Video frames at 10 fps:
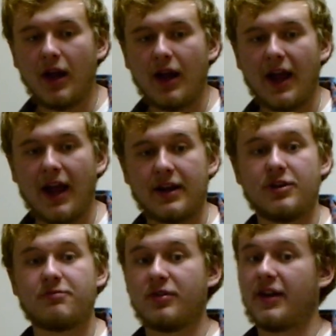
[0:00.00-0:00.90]
and
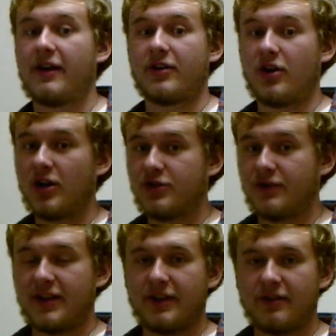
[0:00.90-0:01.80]
you pull out a card
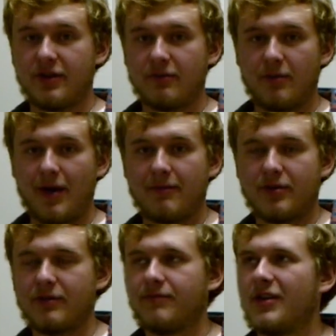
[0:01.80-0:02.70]
trick, they're going to
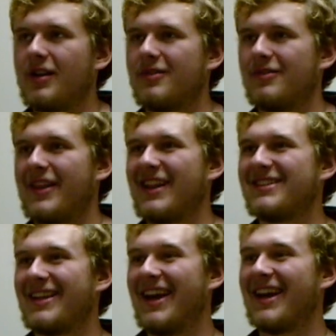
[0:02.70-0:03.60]
remember, oh, that's
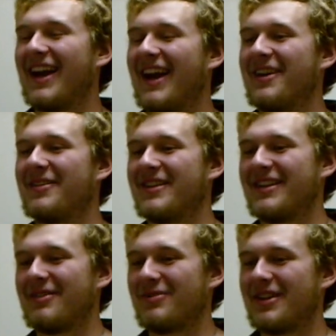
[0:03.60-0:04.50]
the guy who did
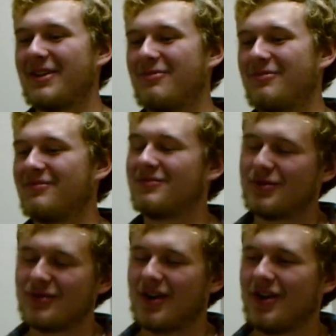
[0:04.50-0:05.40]
that really
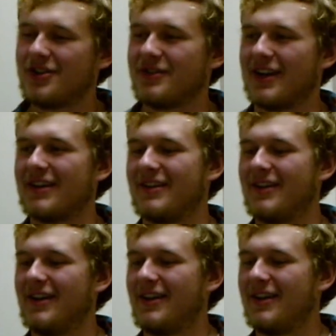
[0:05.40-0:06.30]
cool card trick.
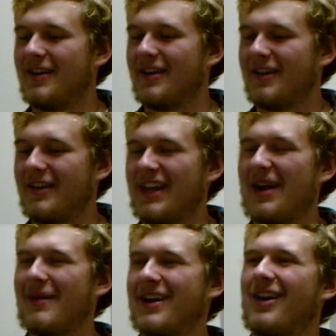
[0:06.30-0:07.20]
I think I
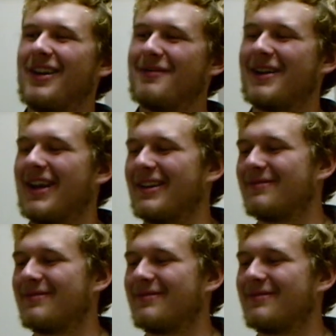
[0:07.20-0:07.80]
might call him again.